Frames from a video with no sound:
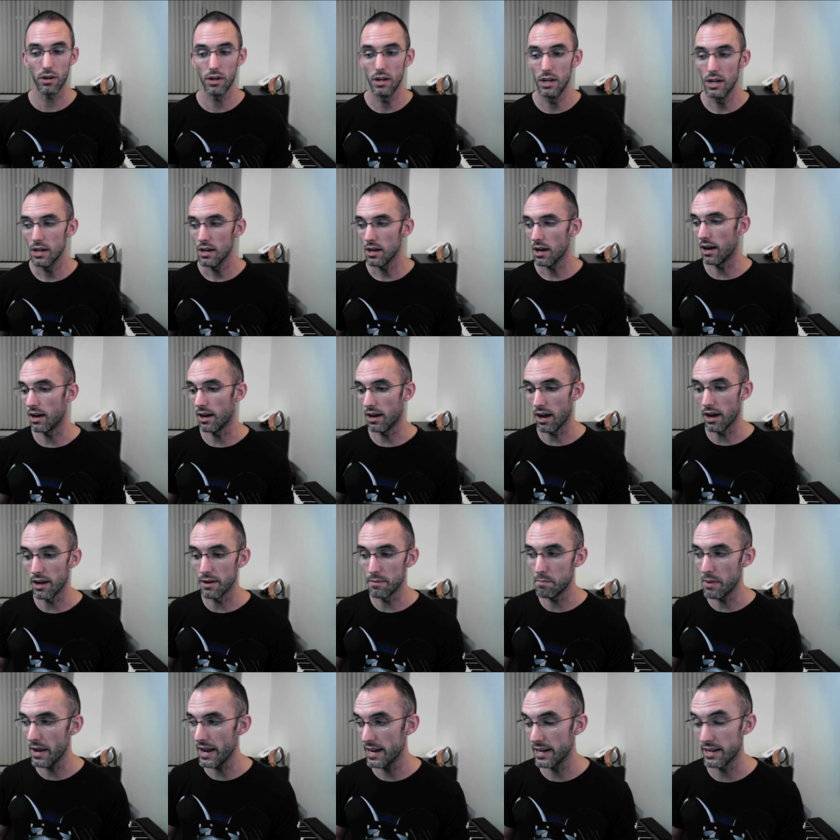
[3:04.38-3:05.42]
were uh,
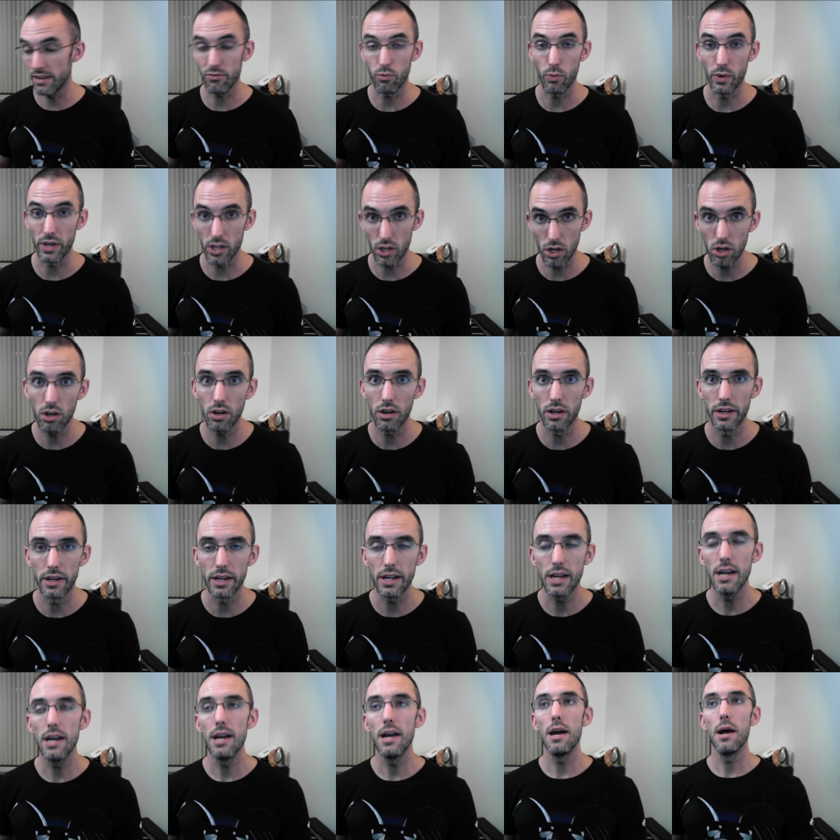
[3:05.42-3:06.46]
unpaid if we
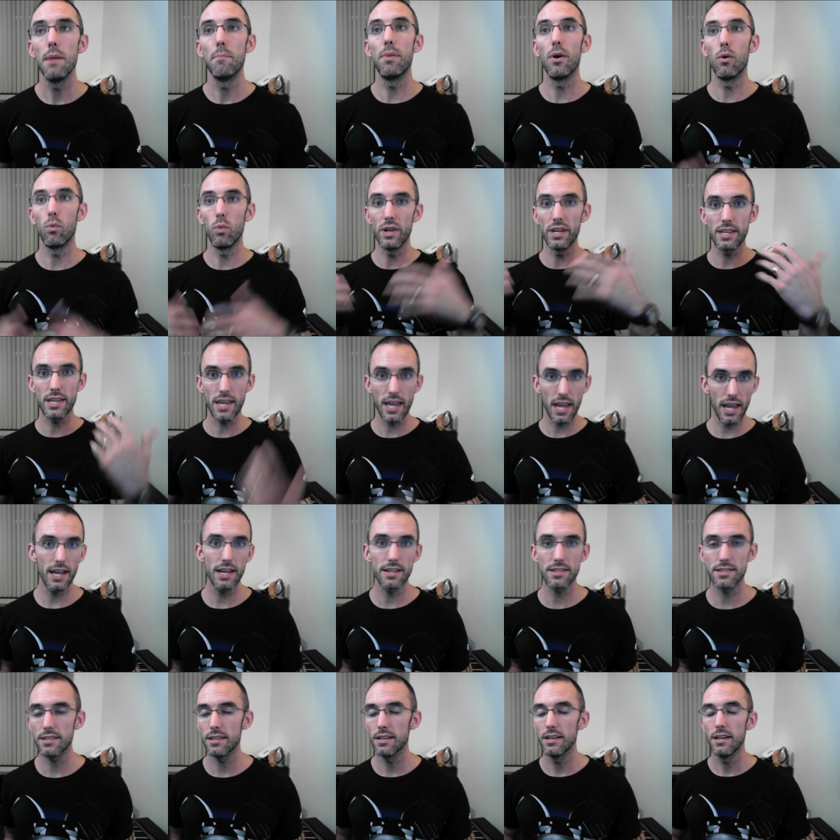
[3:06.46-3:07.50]
could, but we
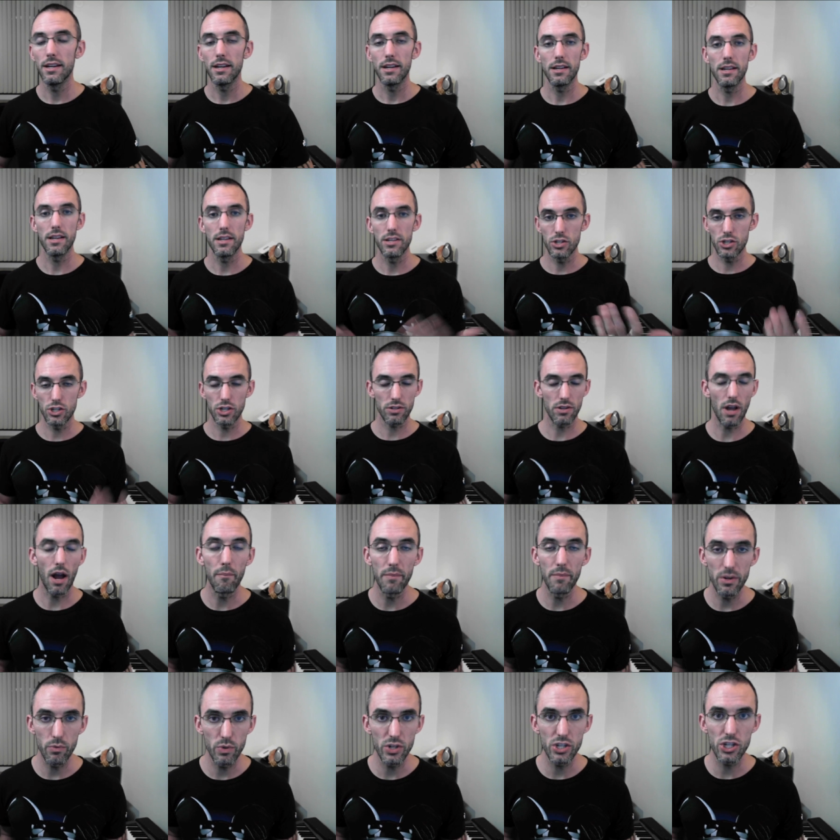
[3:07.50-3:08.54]
can't just.
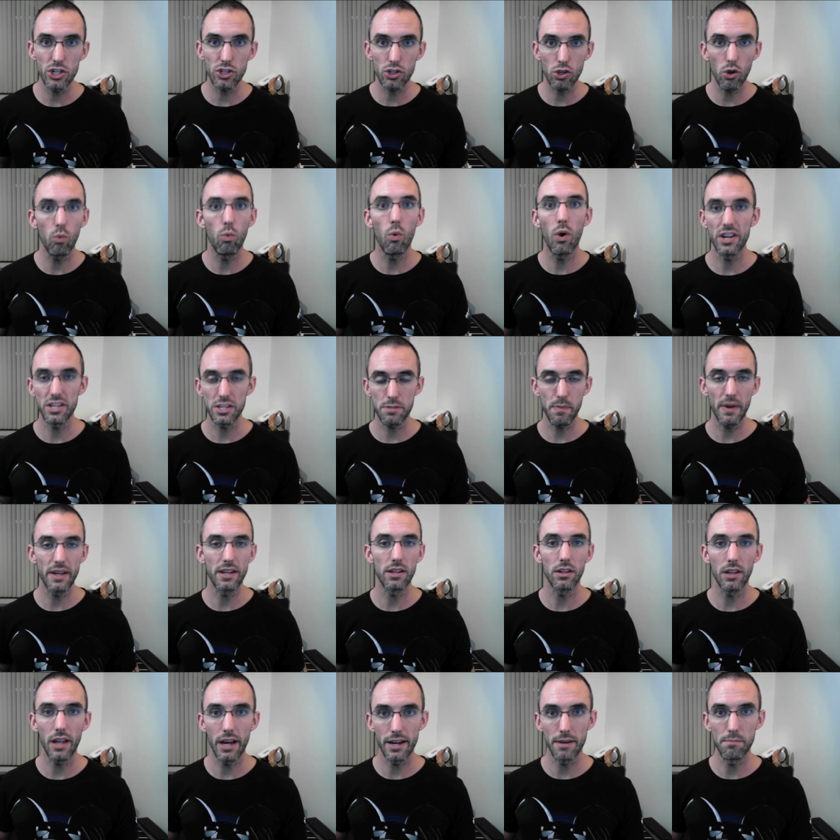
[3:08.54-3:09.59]
I mean, we just don't want to
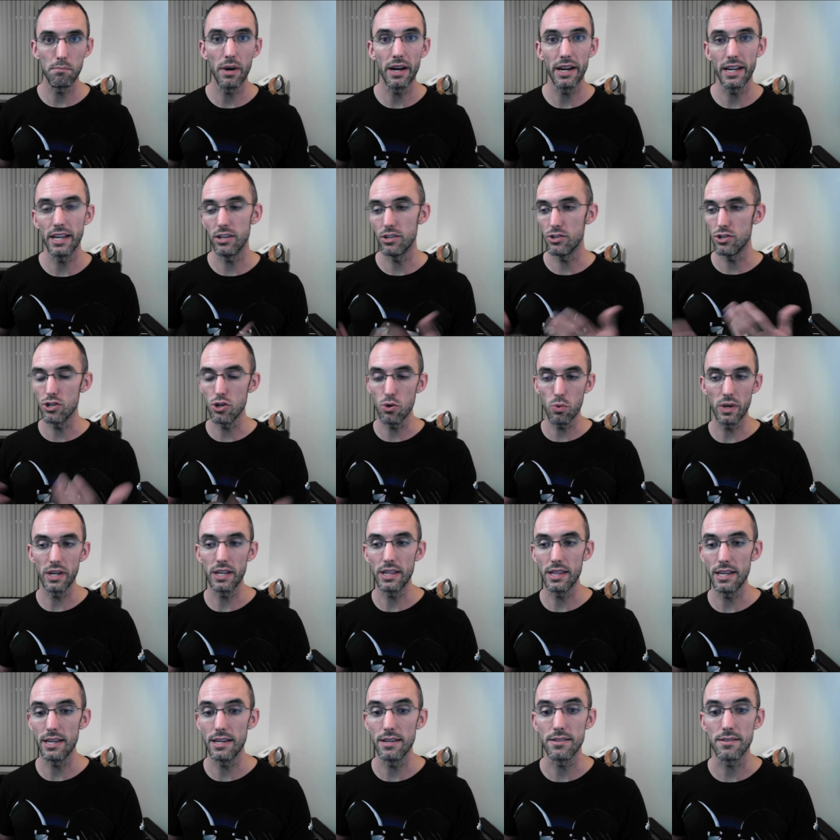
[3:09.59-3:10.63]
spend a lot of money
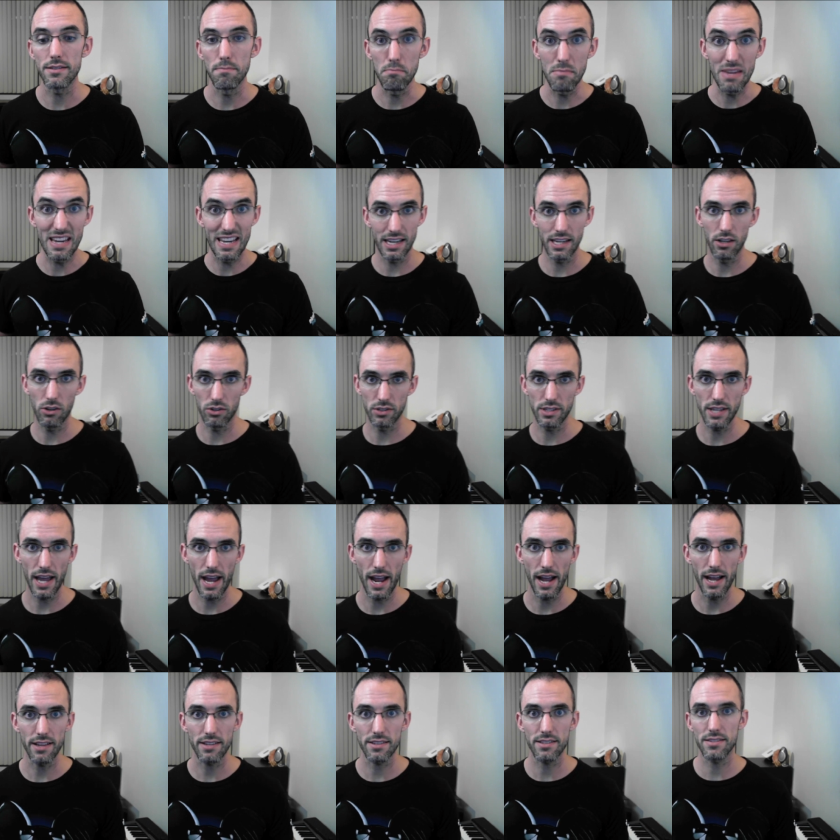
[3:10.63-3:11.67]
doing these menial
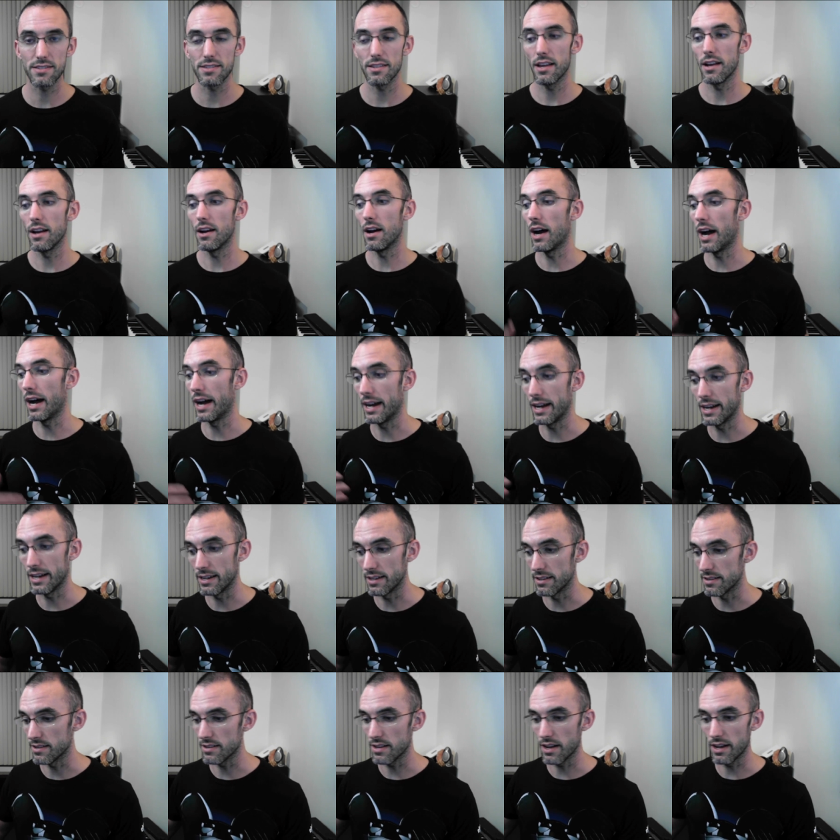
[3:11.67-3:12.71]
tasks. Uh,
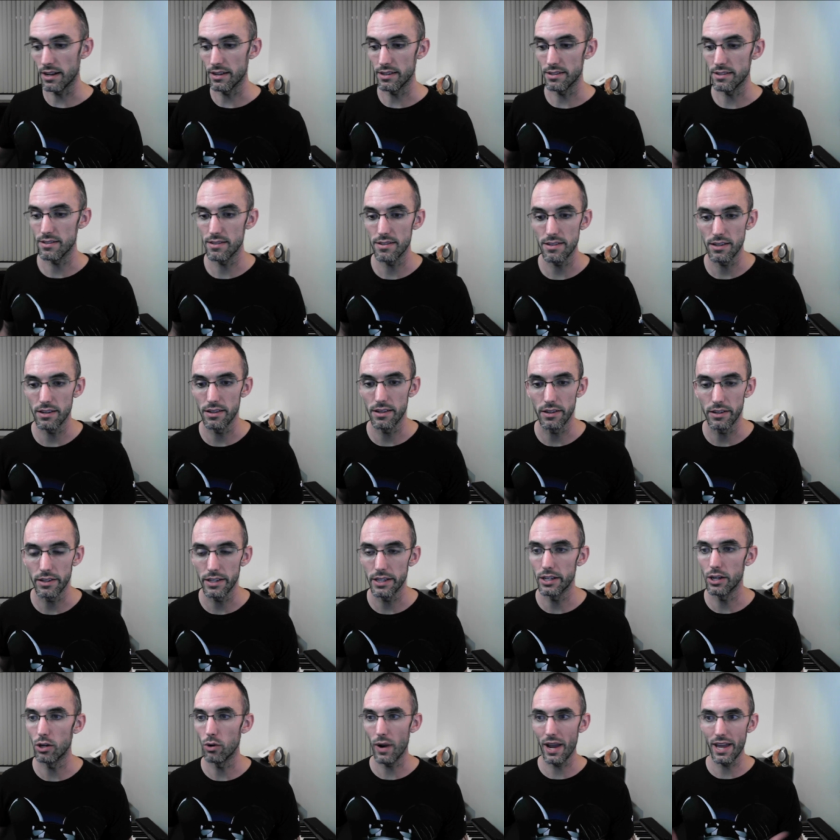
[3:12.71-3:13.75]
uh, you,
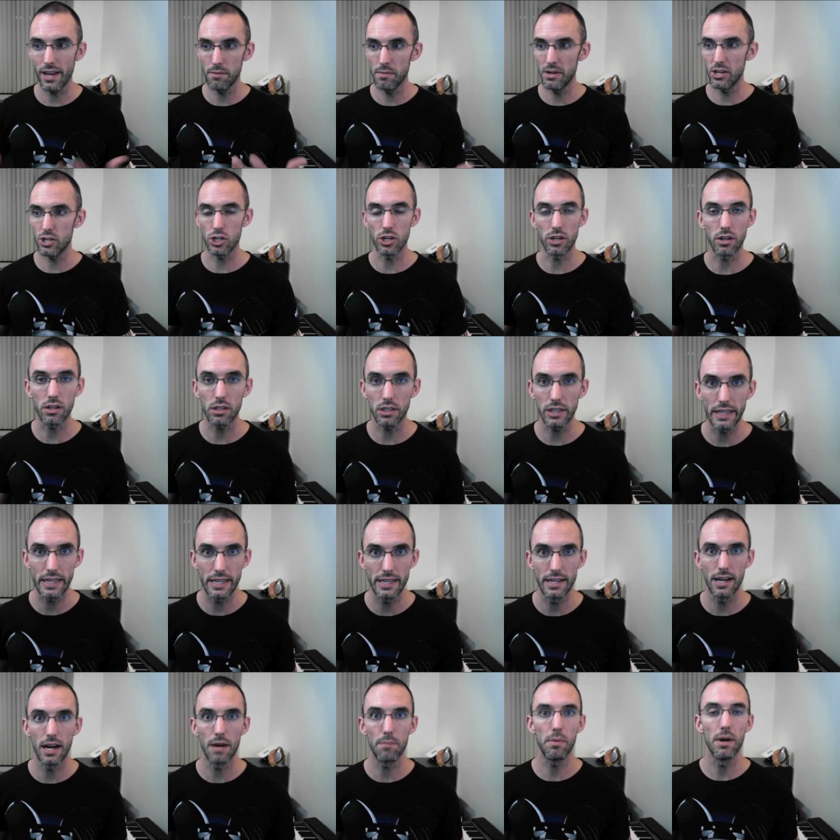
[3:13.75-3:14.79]
you, know, animation
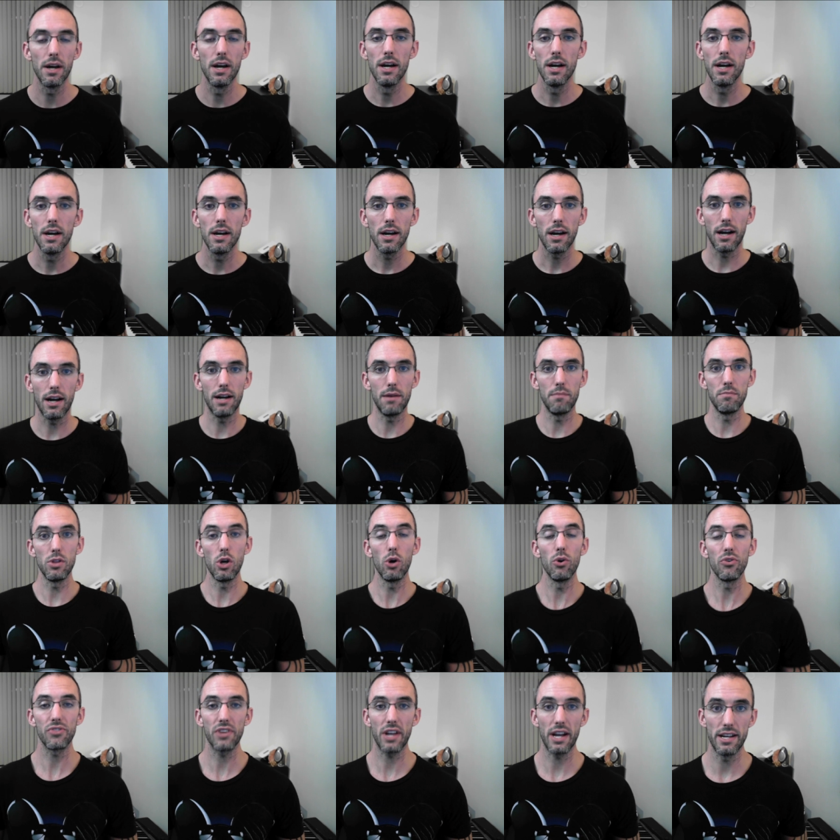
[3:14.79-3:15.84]
cleanup, um,
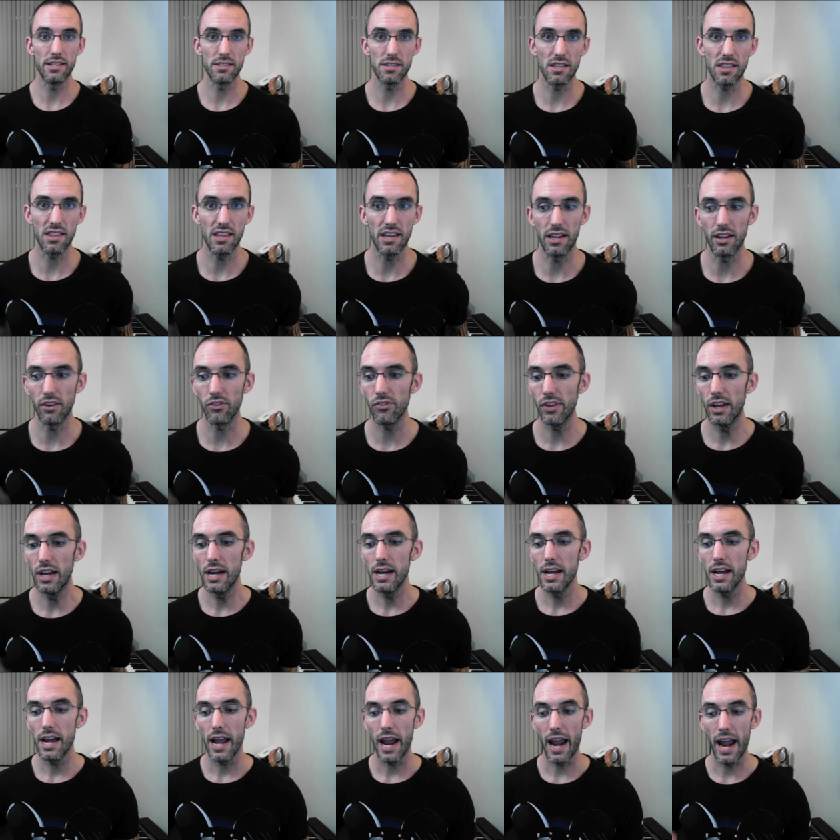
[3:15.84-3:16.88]
those kinds of things.
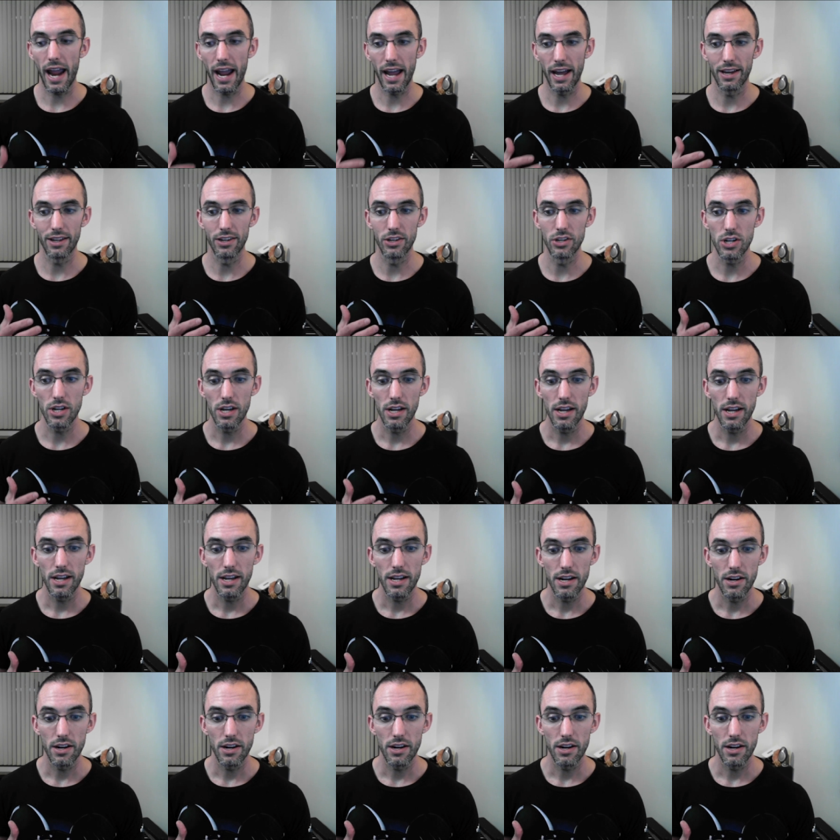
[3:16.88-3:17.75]
And